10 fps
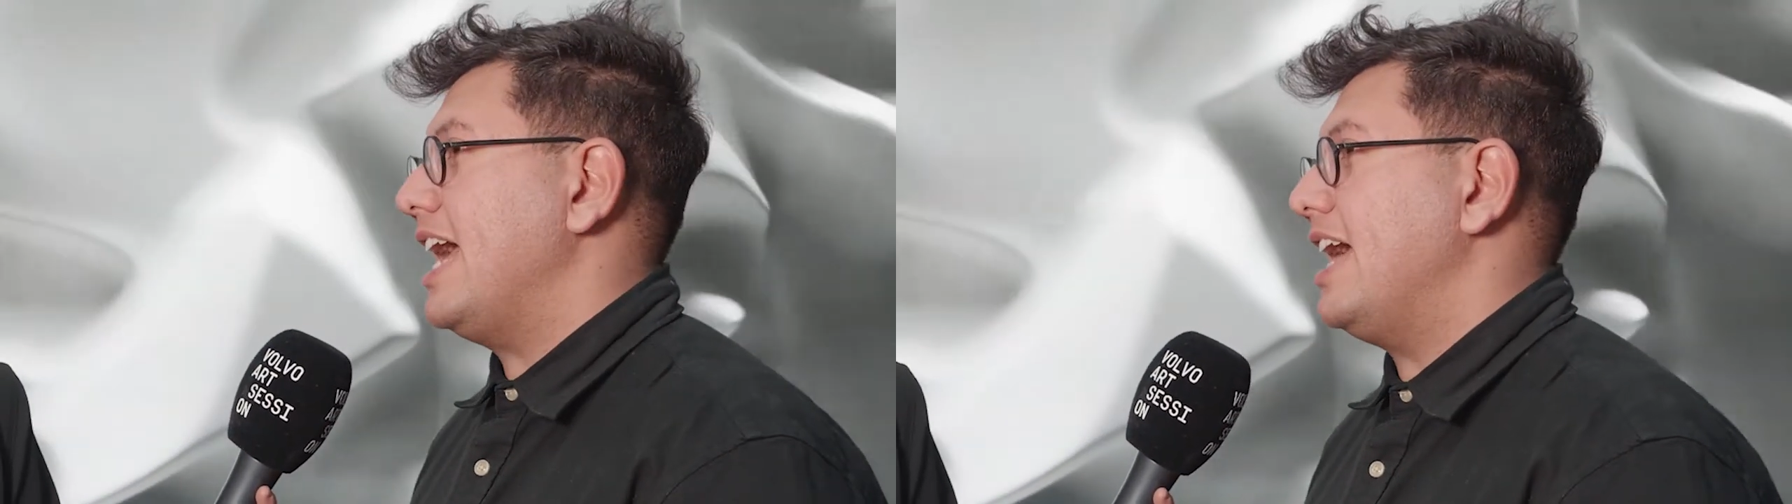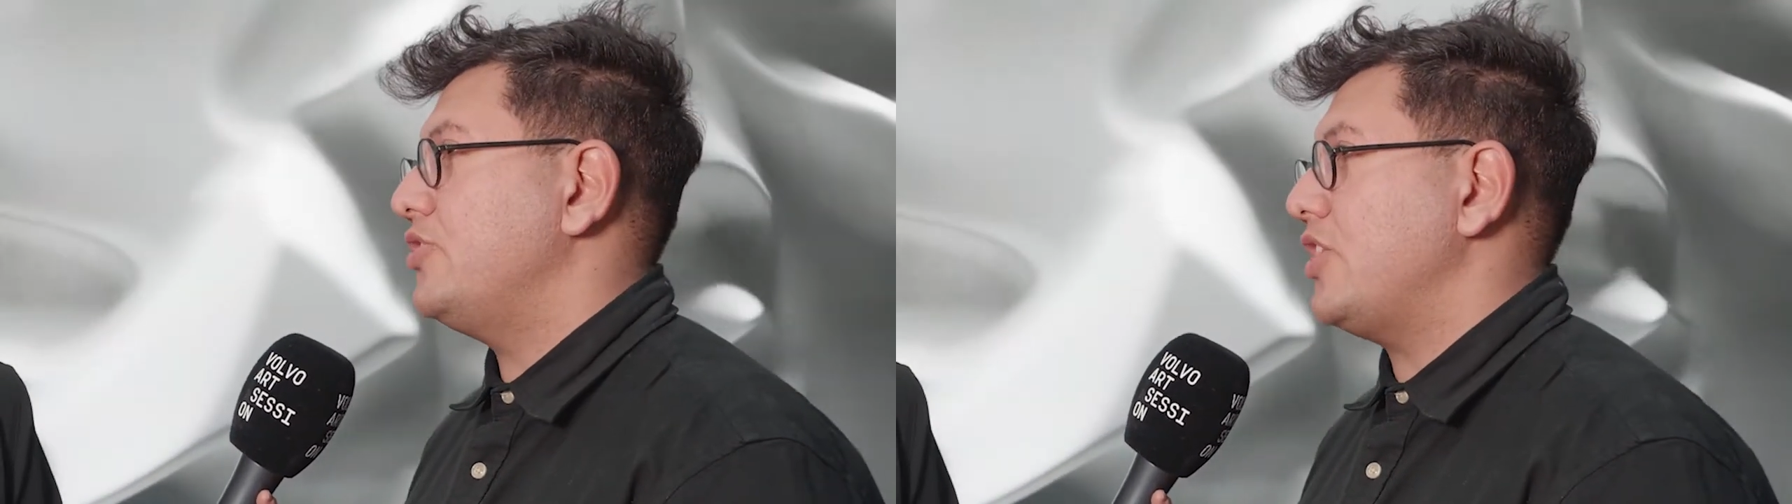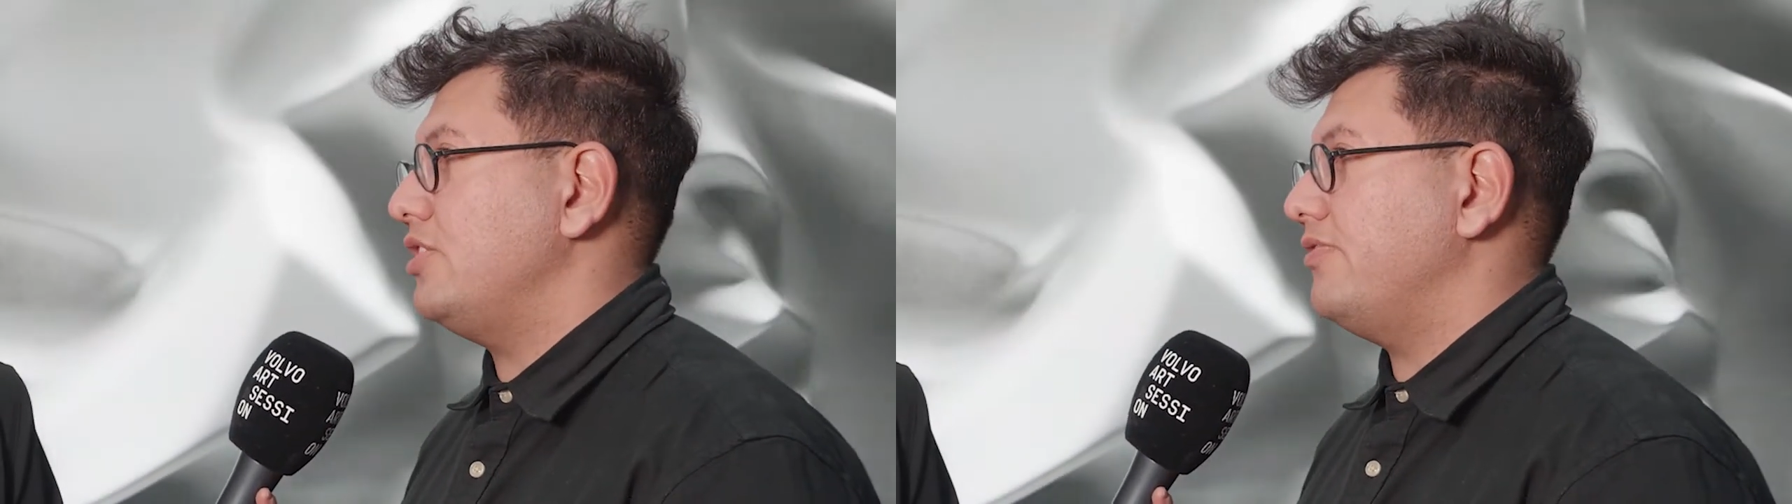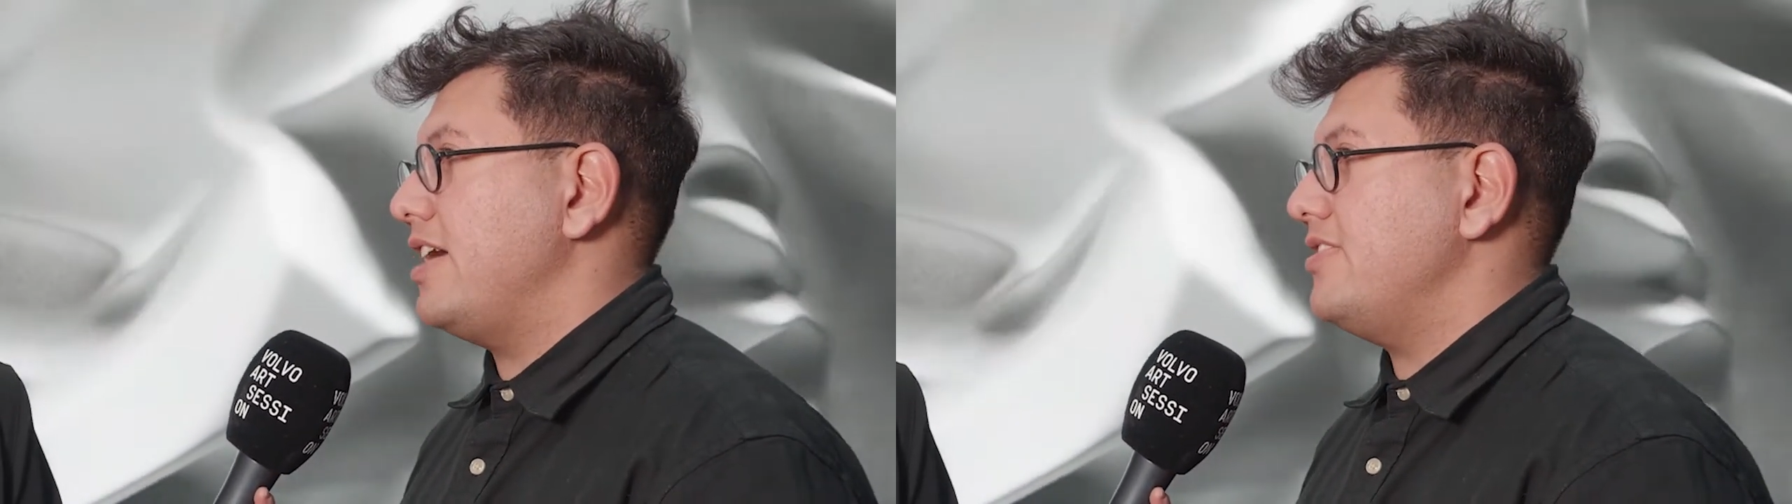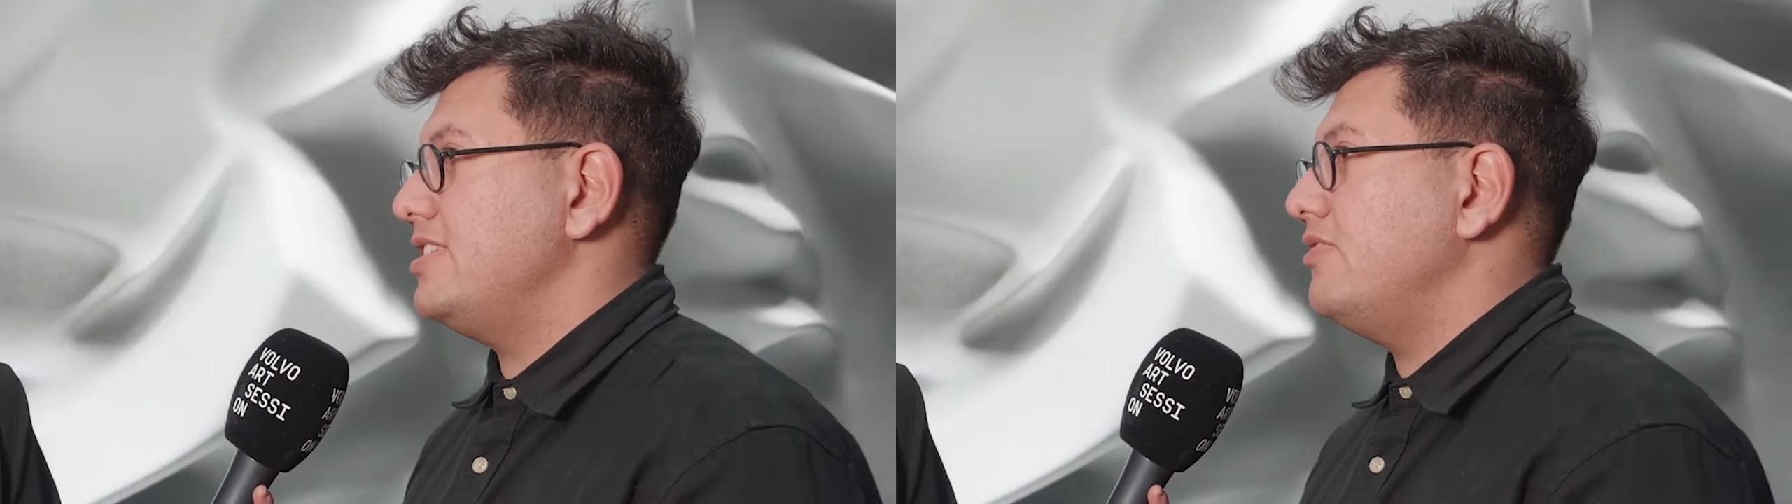and try to
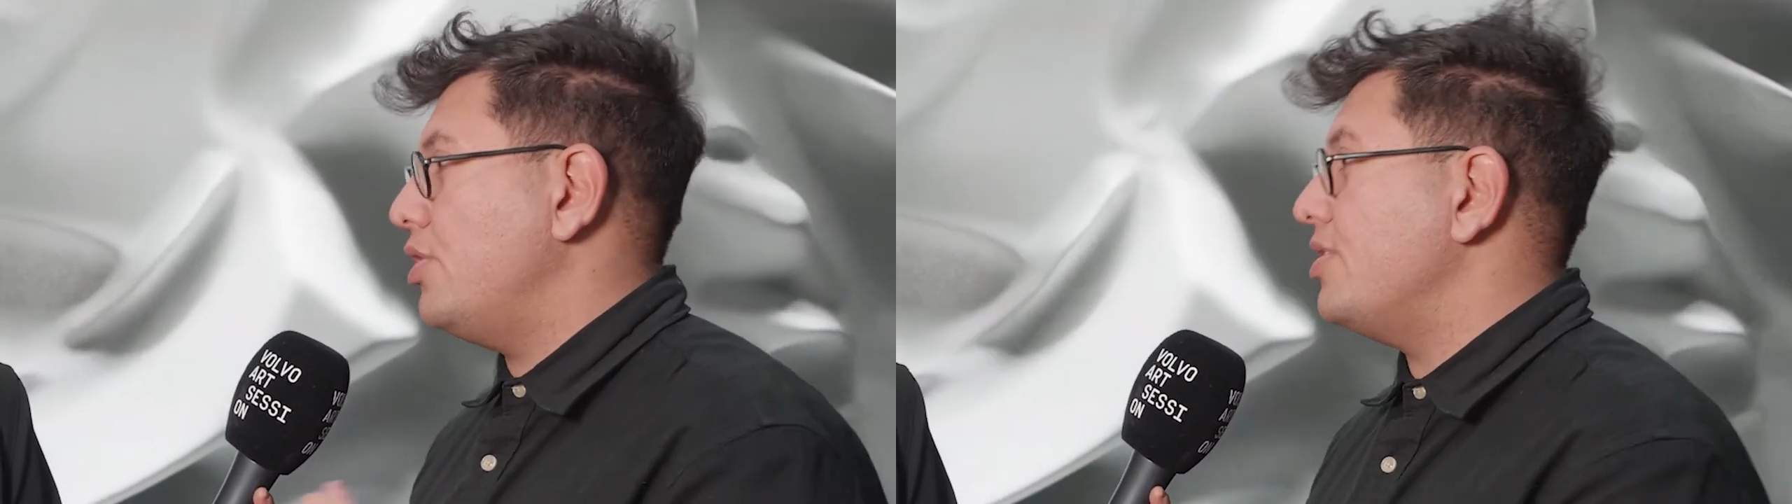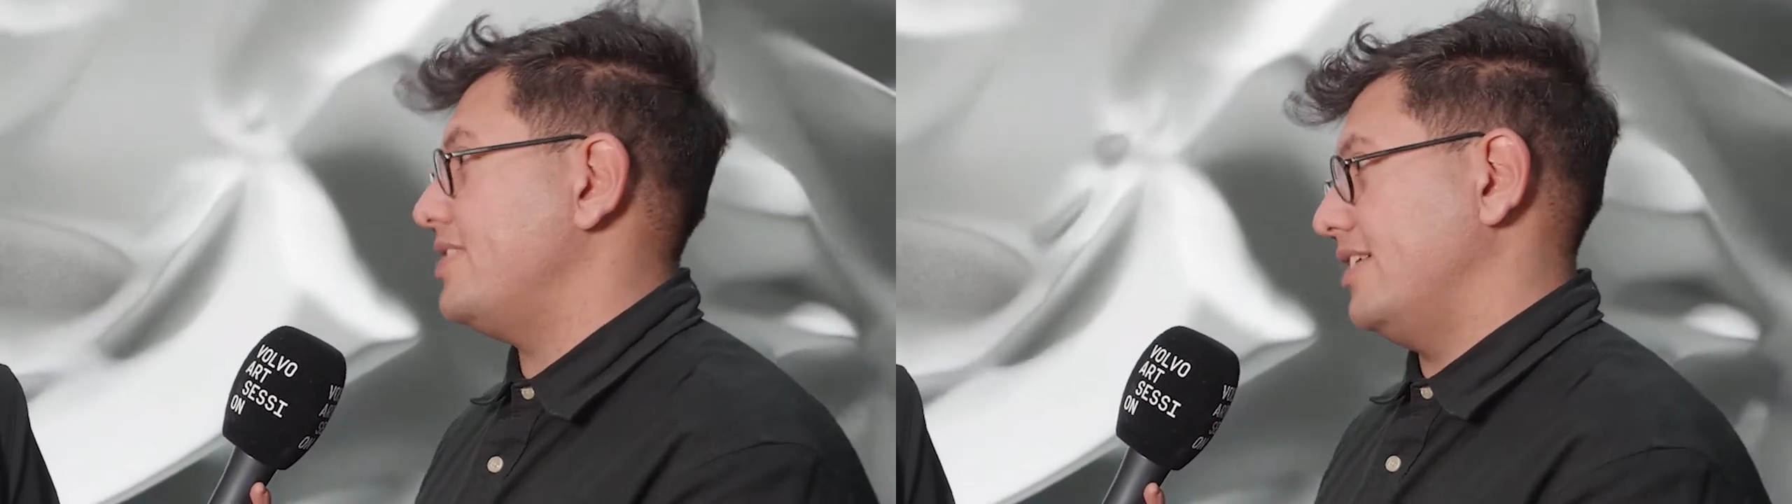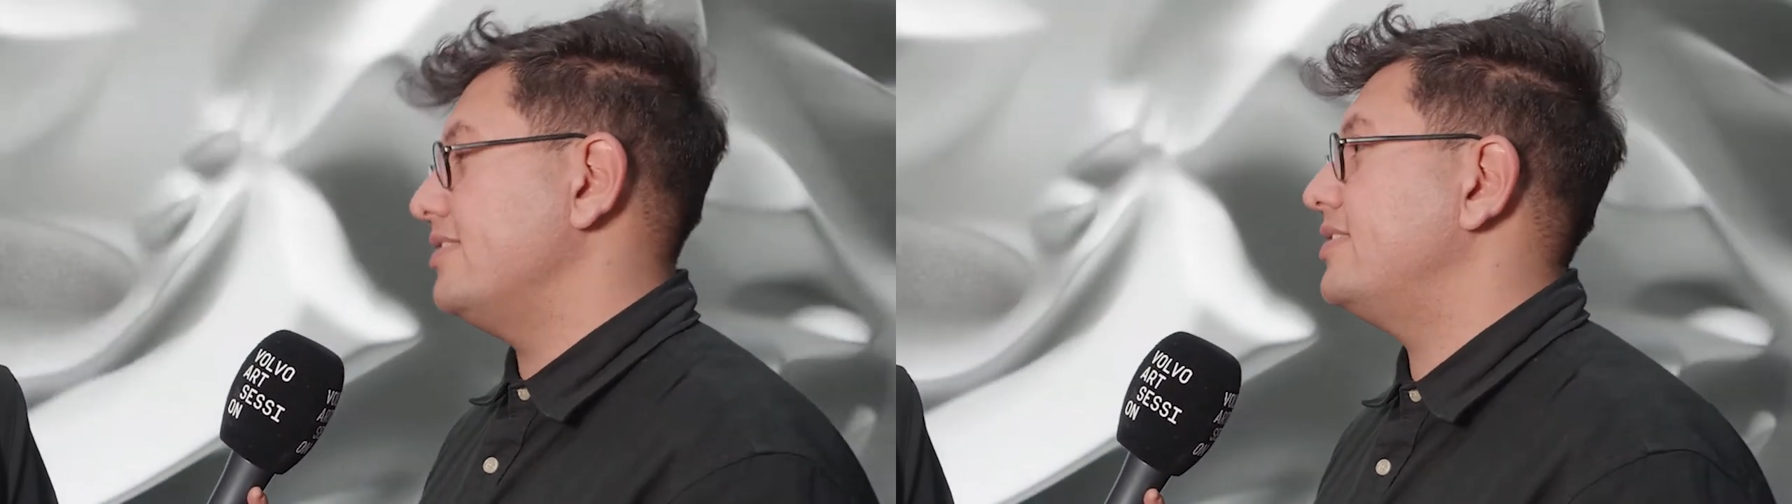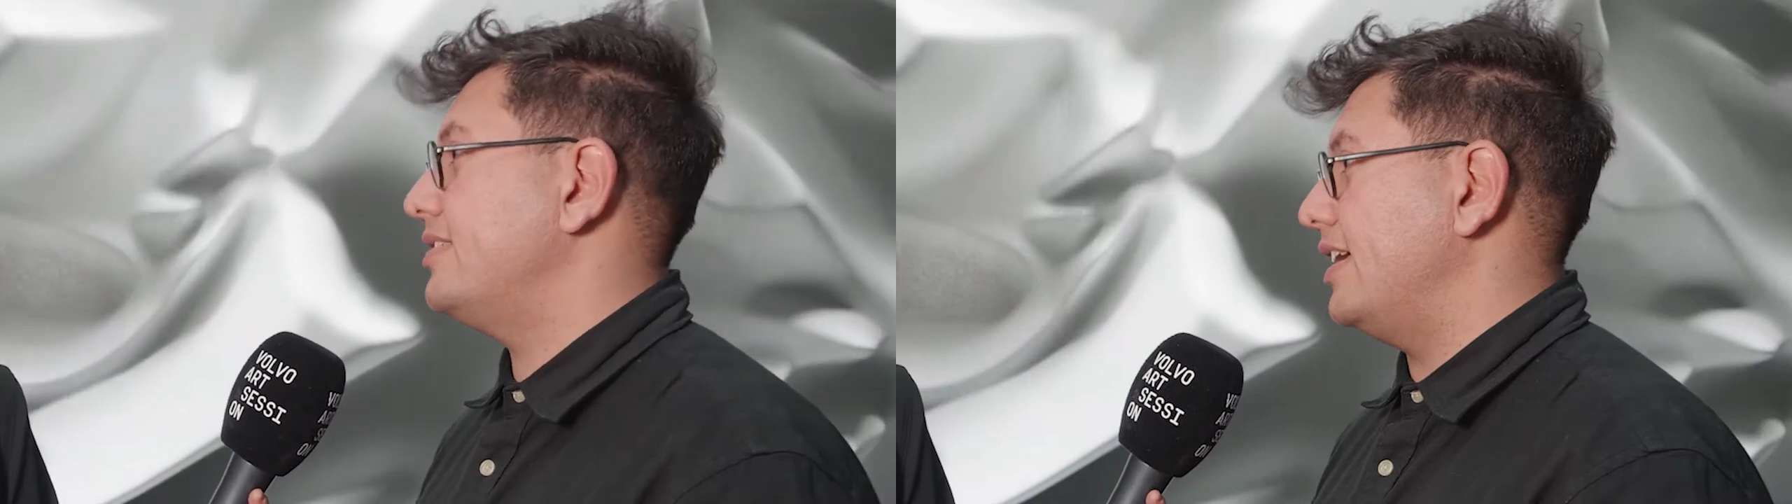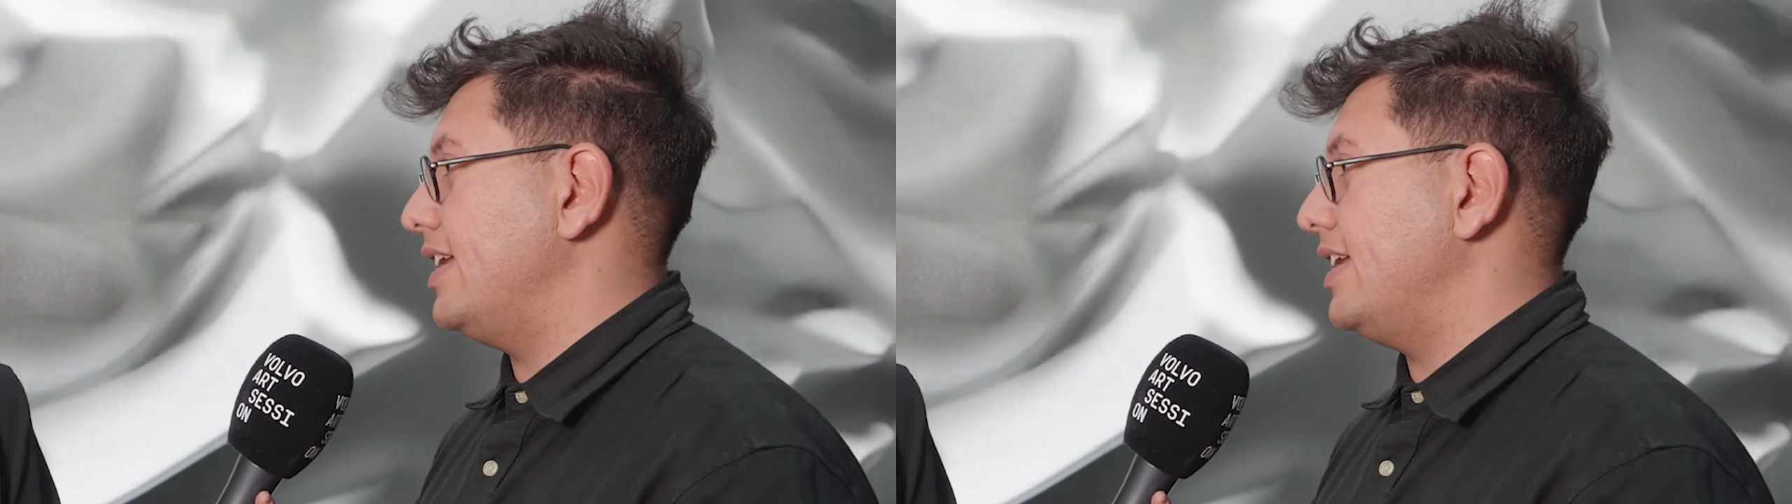find this new renaissance